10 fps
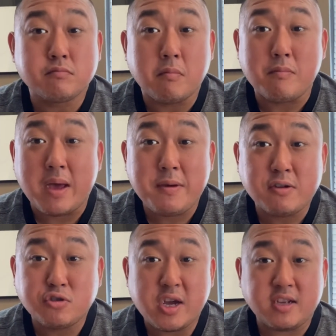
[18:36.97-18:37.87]
Maybe
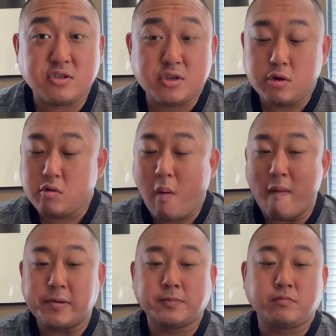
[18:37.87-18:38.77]
it'll change soon,
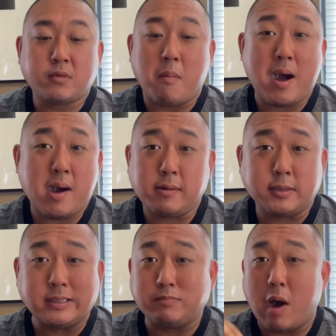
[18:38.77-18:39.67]
my
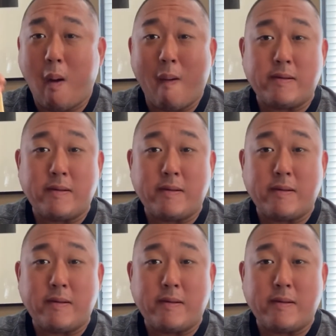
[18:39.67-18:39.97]
outlook, but